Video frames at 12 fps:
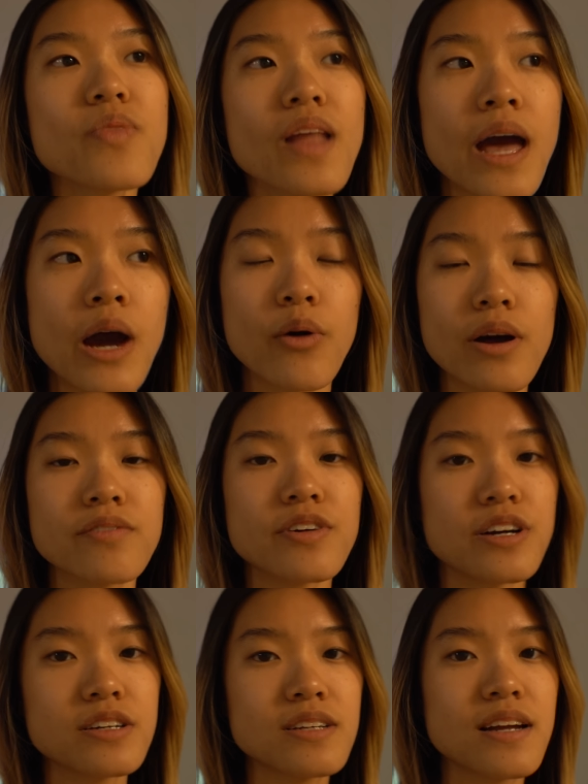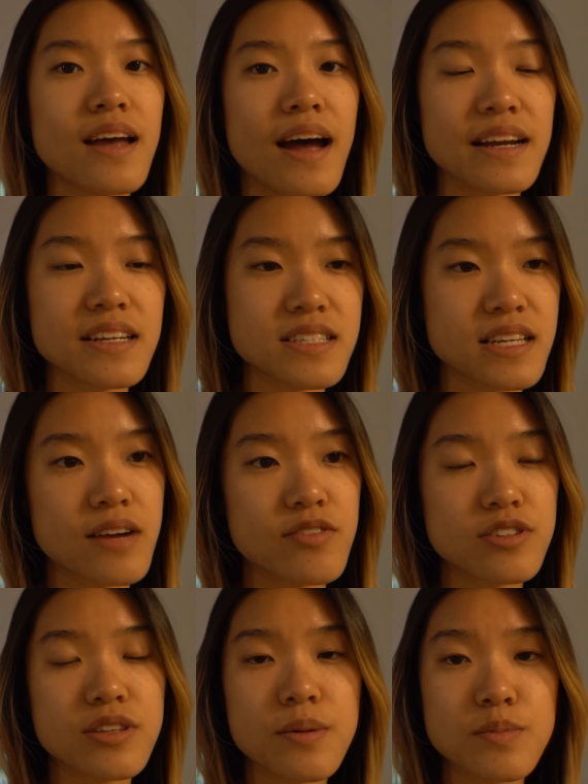However, I
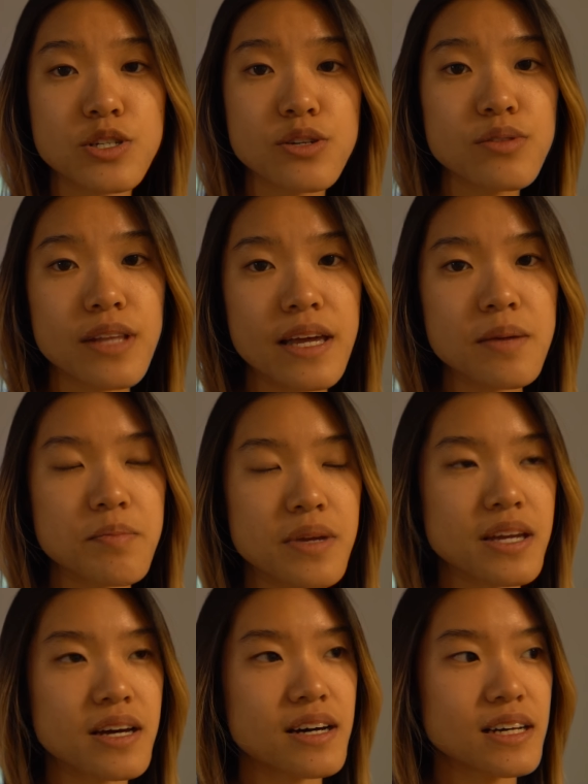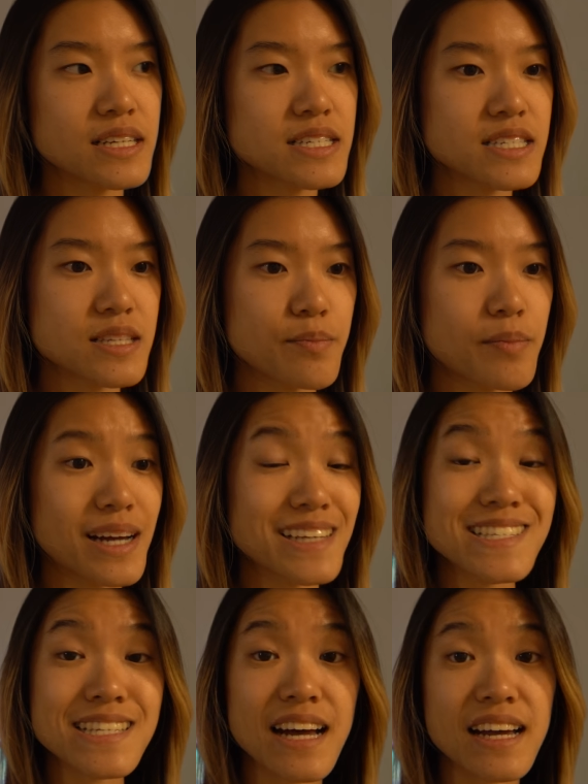discovered them too late because my
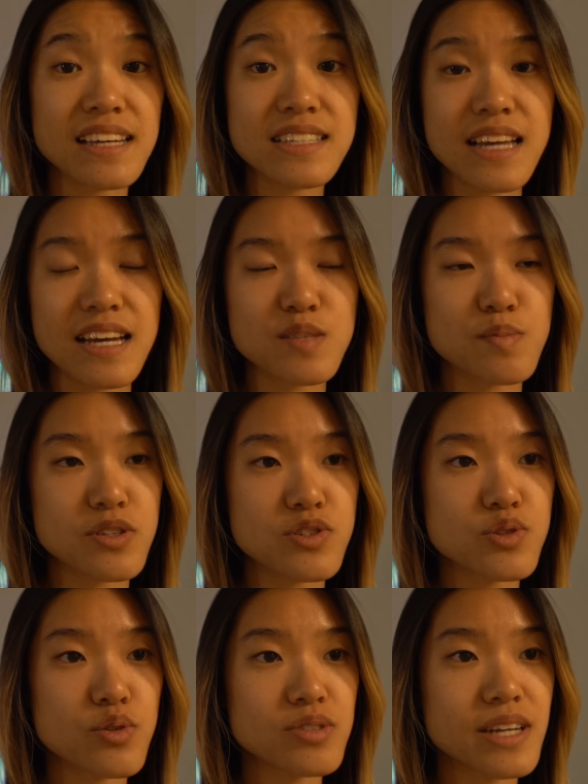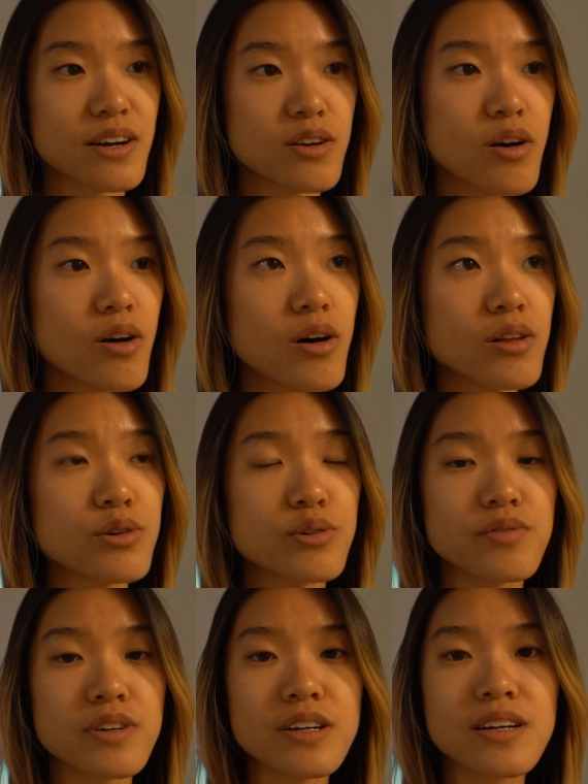size has been sold out all
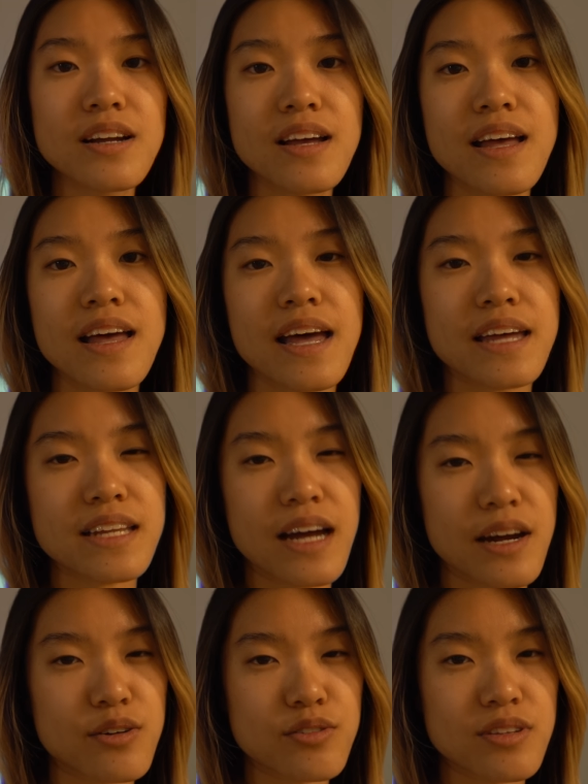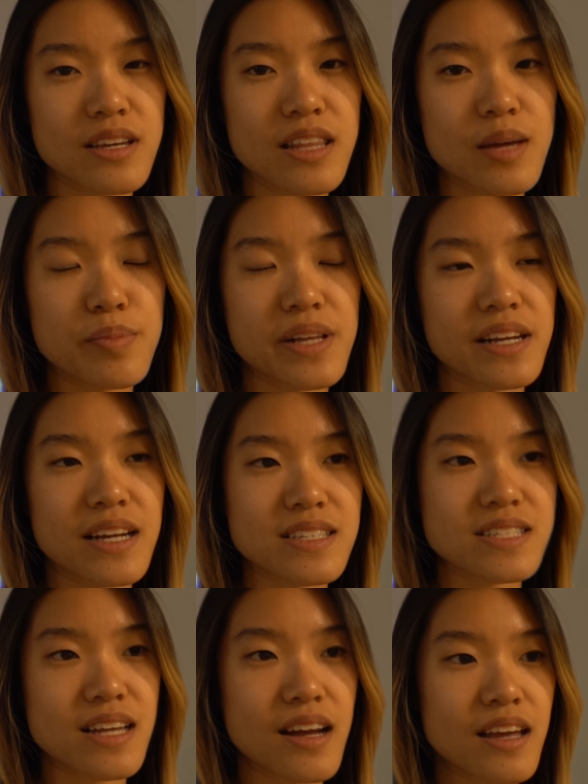over, and I don't think they plan on
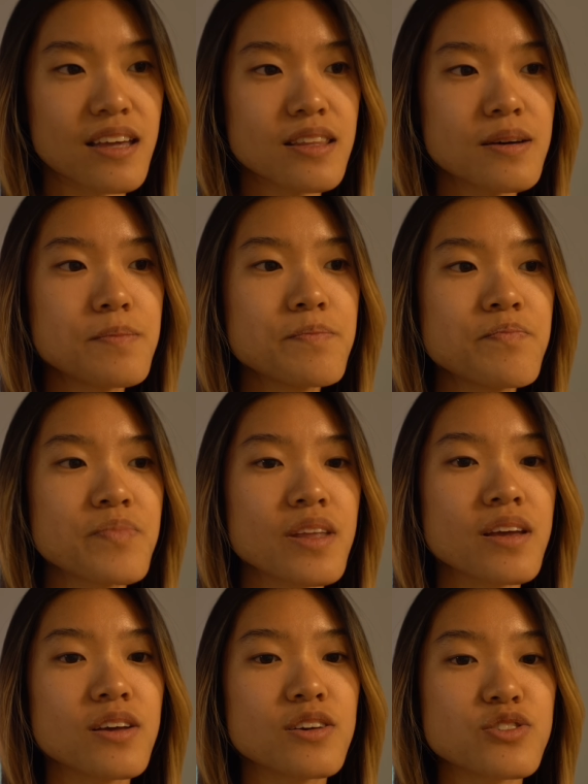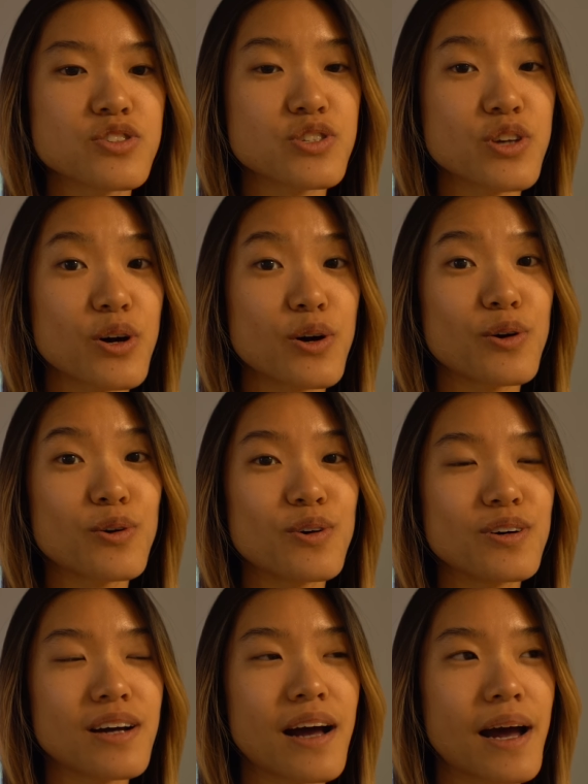stocking them.
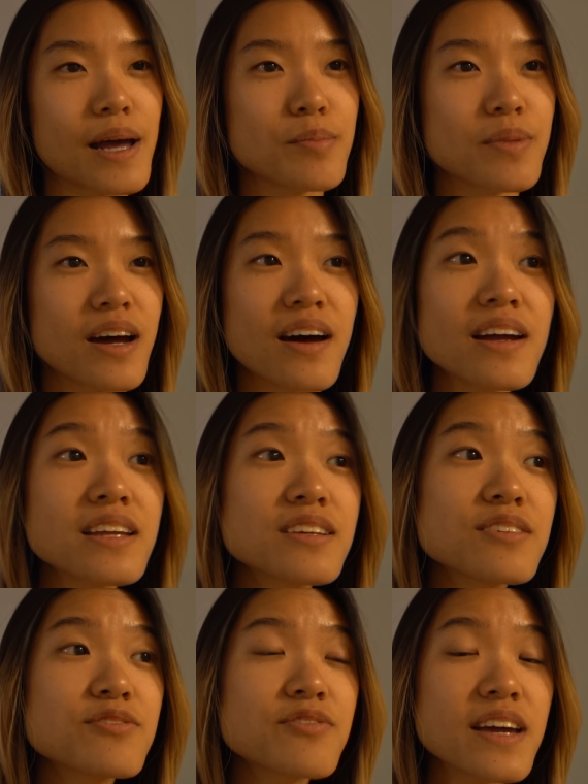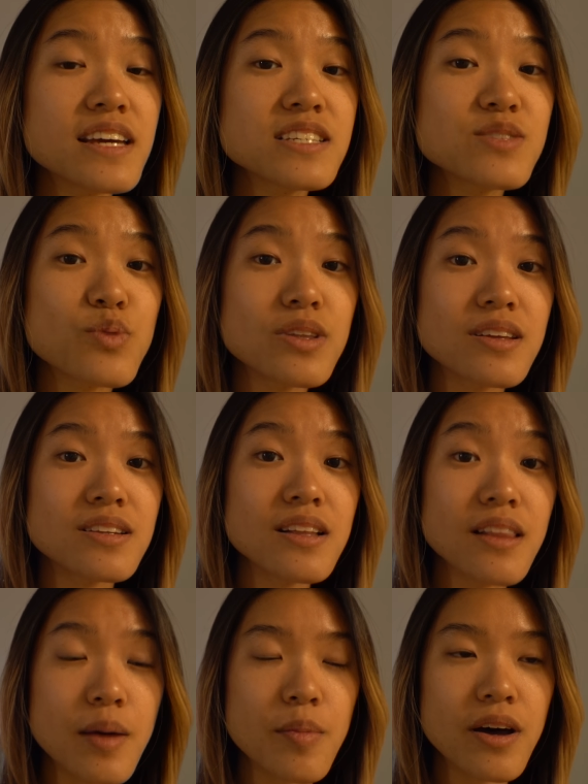So I'm kind of faced with the
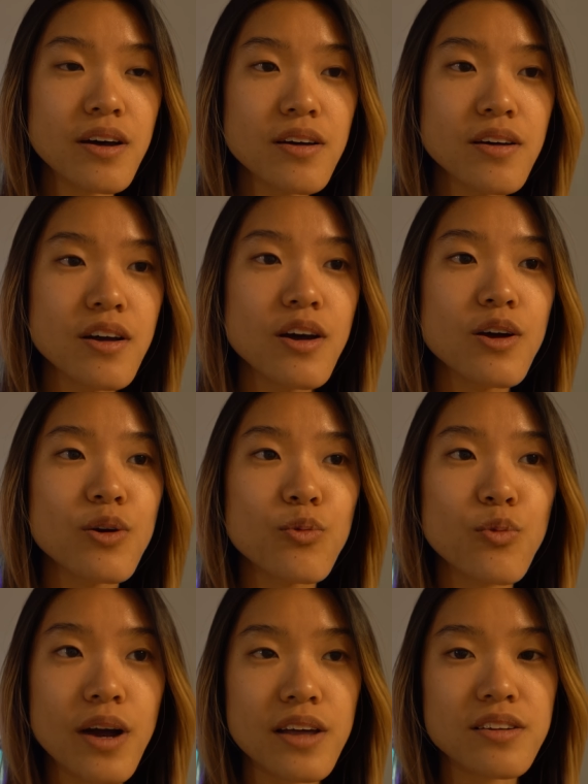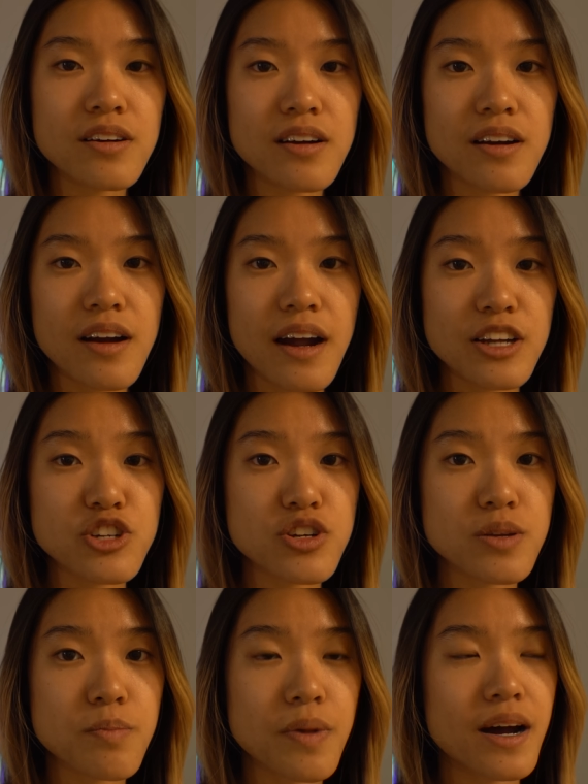dilemma whether I
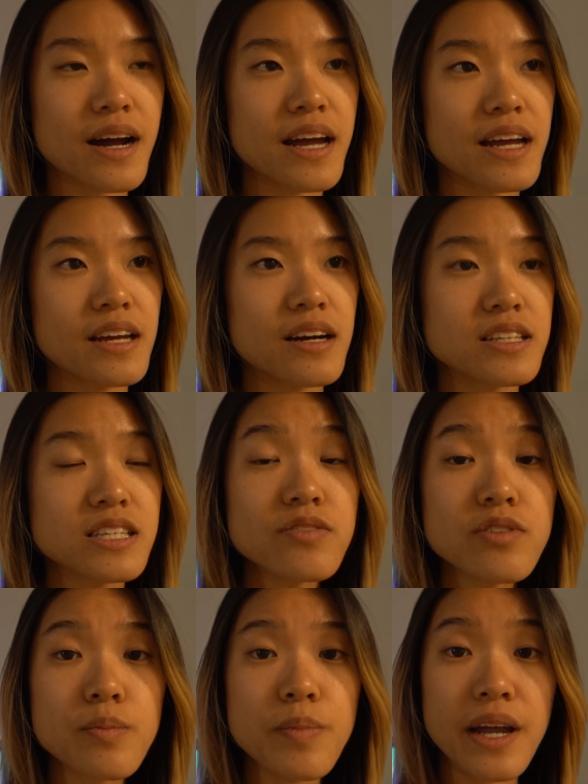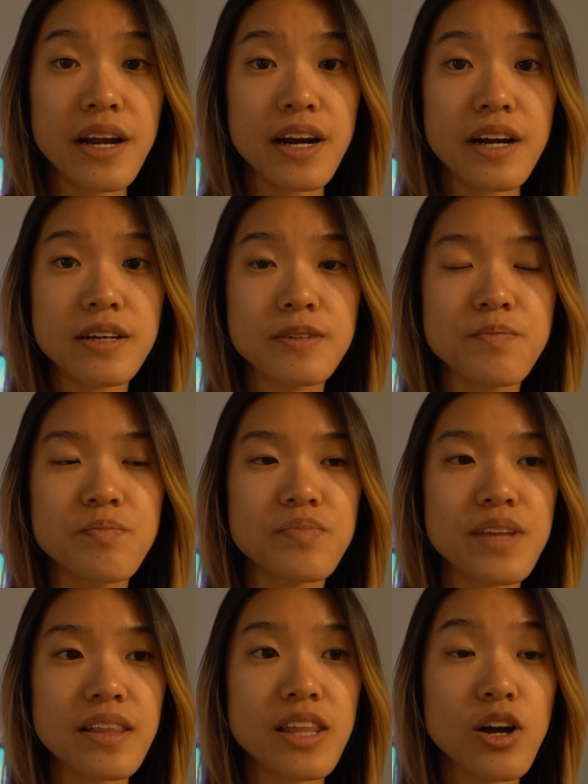should buy a different pair
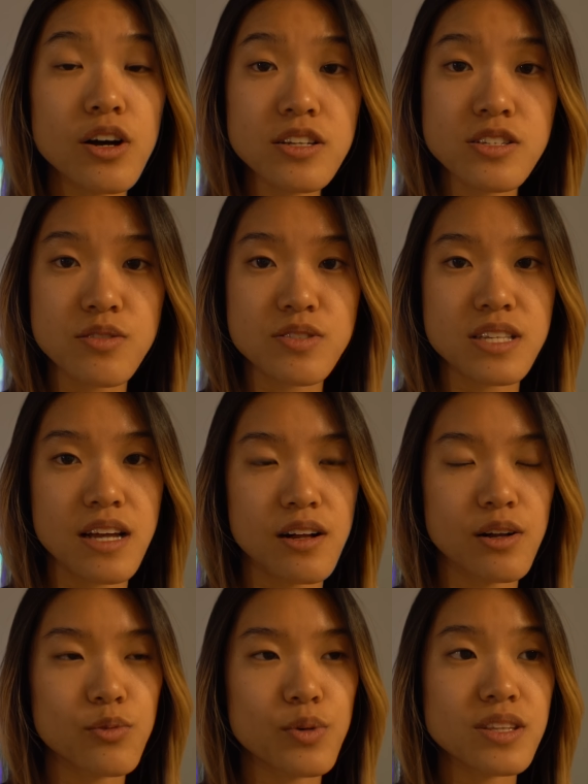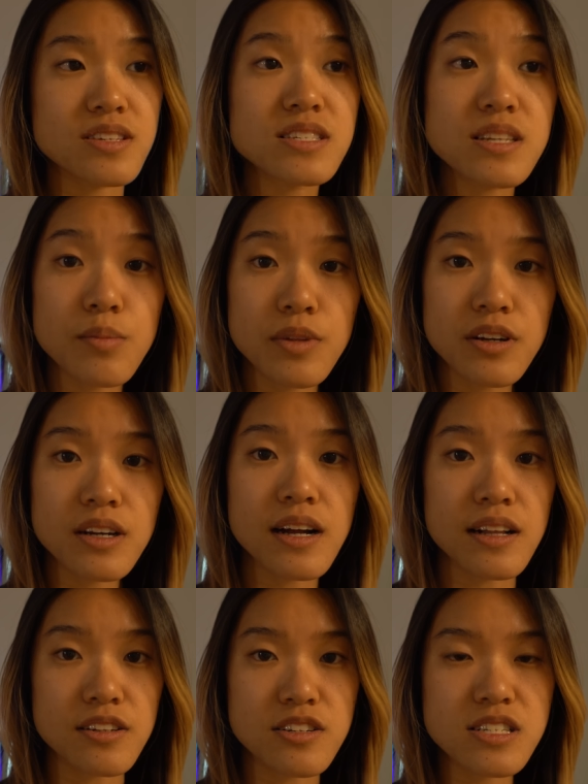that they also sell with a similar
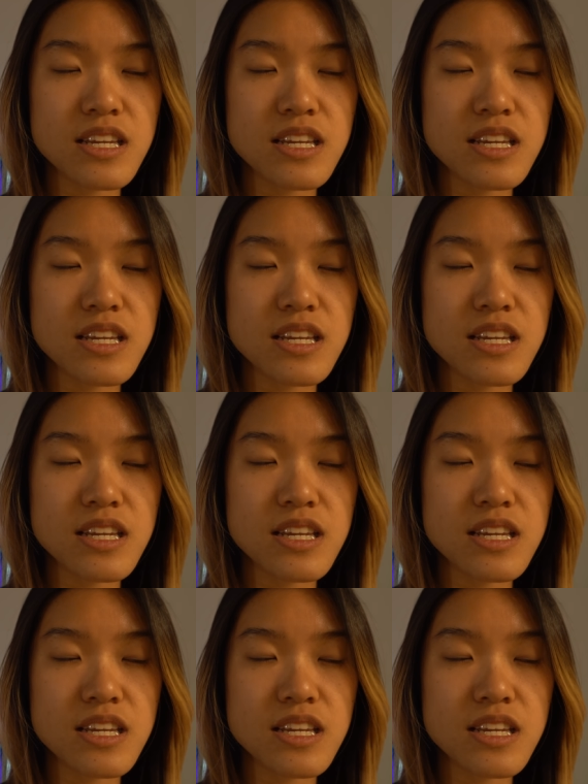color